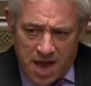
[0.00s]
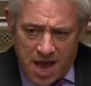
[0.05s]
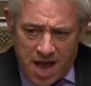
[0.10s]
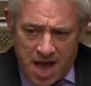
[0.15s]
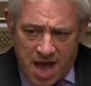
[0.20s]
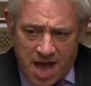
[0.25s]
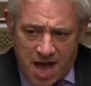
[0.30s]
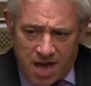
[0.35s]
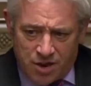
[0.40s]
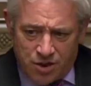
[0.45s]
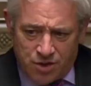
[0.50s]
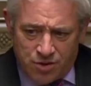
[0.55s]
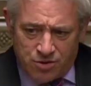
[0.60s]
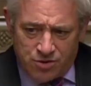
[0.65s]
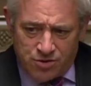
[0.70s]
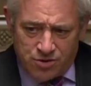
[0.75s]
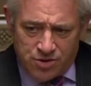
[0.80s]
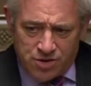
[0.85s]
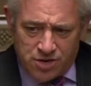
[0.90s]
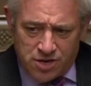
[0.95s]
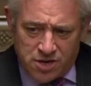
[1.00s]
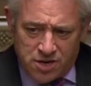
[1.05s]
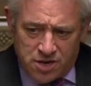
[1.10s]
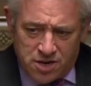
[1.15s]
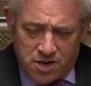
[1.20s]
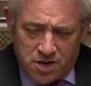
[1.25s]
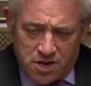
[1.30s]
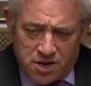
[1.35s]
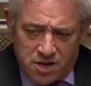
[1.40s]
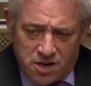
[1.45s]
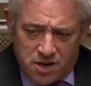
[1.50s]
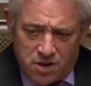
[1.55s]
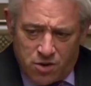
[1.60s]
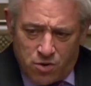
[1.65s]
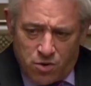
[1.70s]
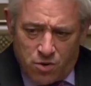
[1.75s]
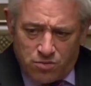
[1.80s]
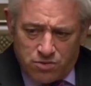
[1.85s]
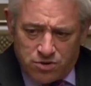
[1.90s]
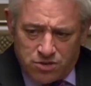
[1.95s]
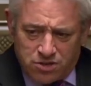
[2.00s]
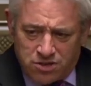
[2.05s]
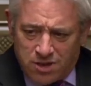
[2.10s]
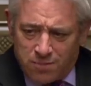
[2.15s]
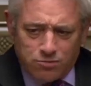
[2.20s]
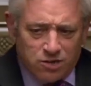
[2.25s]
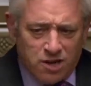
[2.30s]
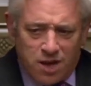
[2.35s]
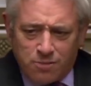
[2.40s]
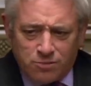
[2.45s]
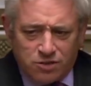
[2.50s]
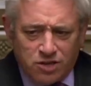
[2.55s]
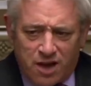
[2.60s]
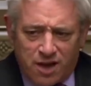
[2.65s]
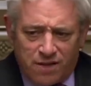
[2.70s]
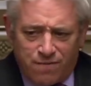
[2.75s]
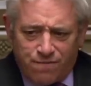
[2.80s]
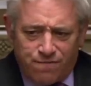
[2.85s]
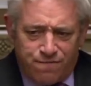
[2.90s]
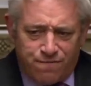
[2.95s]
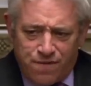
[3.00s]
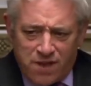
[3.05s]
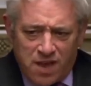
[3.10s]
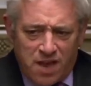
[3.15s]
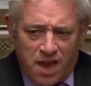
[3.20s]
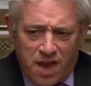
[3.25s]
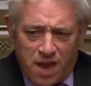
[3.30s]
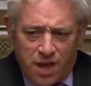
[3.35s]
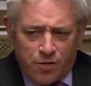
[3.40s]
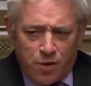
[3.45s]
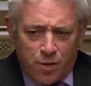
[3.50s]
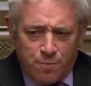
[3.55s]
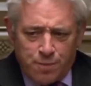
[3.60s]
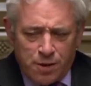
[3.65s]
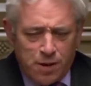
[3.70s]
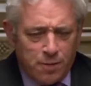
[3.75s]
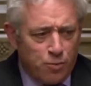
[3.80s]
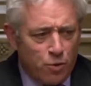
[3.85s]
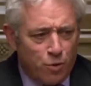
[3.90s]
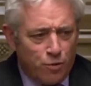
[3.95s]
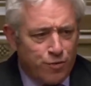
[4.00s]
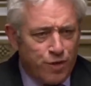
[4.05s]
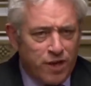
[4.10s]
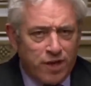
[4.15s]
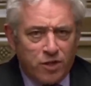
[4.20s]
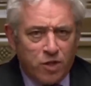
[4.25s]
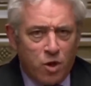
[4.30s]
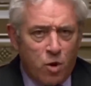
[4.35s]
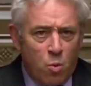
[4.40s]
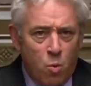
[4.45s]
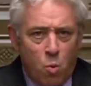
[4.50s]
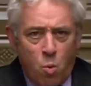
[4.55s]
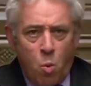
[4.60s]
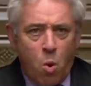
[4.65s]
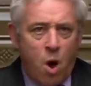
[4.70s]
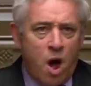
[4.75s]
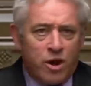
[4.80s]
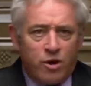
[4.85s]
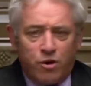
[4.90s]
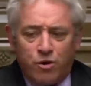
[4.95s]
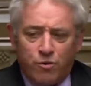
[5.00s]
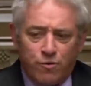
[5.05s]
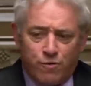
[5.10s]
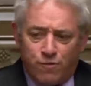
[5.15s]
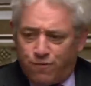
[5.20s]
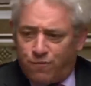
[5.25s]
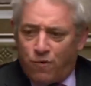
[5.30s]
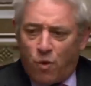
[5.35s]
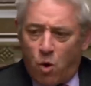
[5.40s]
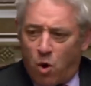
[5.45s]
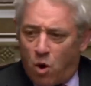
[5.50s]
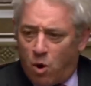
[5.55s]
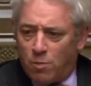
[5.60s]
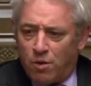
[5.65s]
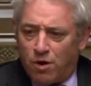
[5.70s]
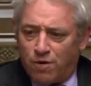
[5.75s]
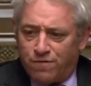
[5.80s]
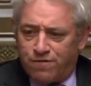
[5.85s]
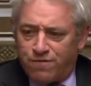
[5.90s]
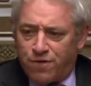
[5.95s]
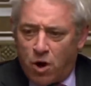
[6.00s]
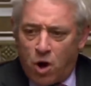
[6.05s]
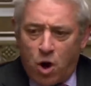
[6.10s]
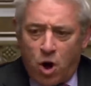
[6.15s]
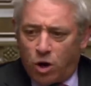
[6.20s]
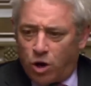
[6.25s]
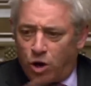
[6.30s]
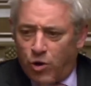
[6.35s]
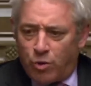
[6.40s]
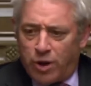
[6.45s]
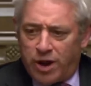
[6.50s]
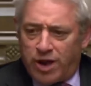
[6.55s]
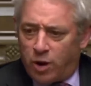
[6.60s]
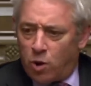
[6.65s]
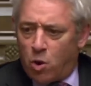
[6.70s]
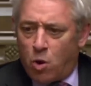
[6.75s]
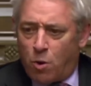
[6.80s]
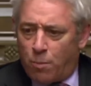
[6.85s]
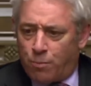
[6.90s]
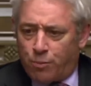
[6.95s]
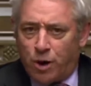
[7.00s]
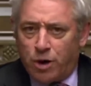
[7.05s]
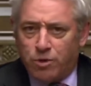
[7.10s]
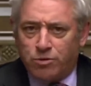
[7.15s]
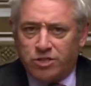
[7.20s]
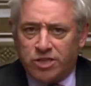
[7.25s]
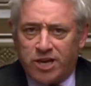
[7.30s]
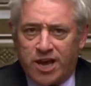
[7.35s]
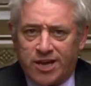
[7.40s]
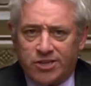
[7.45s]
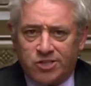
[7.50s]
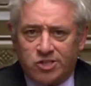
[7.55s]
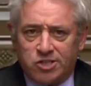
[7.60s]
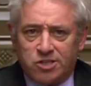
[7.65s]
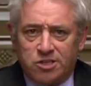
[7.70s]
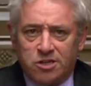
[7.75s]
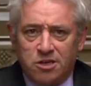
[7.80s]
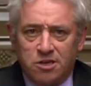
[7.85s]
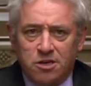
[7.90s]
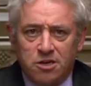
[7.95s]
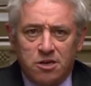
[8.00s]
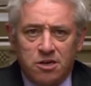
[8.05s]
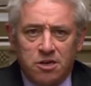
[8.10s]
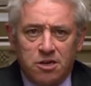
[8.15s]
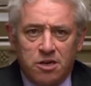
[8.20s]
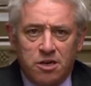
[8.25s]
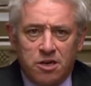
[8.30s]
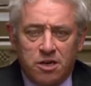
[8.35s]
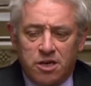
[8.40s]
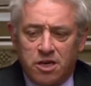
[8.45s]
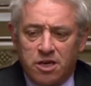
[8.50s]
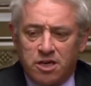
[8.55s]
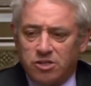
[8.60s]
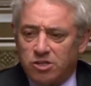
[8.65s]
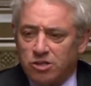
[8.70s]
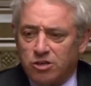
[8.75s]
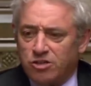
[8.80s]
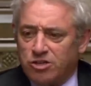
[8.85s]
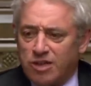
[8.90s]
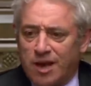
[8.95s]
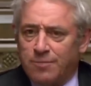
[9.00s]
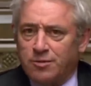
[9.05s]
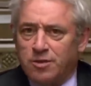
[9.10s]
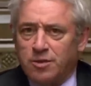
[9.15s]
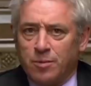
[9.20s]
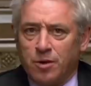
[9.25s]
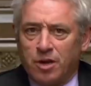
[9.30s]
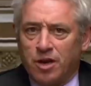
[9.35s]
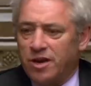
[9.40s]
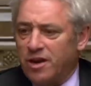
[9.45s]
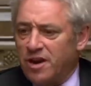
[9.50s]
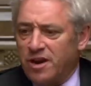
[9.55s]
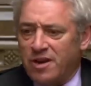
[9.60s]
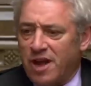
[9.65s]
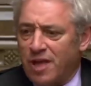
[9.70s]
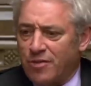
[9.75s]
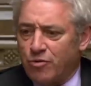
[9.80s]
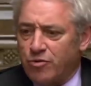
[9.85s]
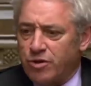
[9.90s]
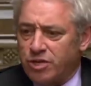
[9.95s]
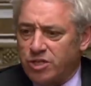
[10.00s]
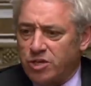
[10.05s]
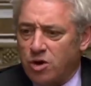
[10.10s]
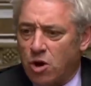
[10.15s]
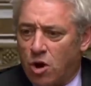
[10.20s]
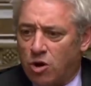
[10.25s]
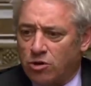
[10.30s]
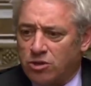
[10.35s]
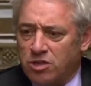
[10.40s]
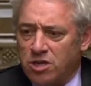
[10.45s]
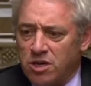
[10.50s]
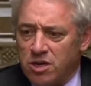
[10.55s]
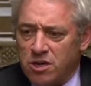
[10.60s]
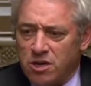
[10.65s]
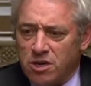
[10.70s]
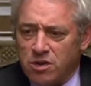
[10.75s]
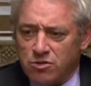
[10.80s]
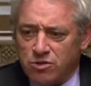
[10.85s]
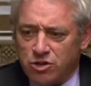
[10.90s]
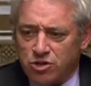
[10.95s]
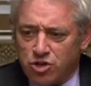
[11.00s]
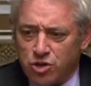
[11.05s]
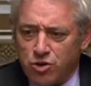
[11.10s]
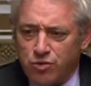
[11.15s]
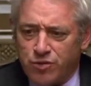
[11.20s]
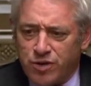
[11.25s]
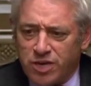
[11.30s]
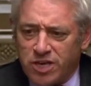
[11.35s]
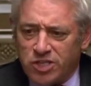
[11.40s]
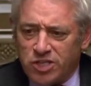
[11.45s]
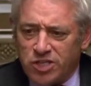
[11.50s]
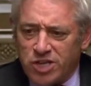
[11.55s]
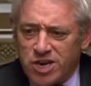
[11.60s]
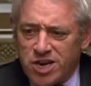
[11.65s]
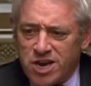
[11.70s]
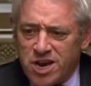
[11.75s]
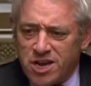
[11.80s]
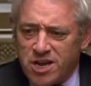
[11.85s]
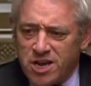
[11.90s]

And sometimes I fear that people think that one form of hollering or protest is acceptable and another is not. The truth is that